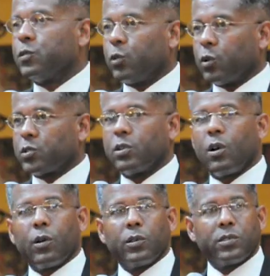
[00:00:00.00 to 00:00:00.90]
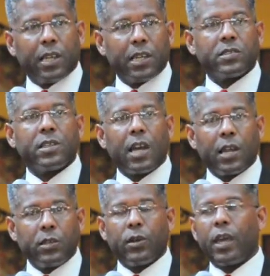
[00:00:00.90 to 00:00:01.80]
George Soros,
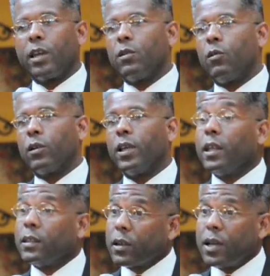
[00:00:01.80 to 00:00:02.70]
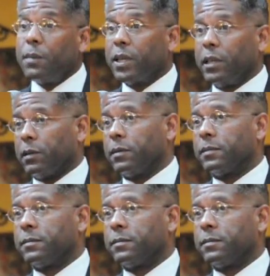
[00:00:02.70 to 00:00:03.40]
SEIU ACORN, they're coming here.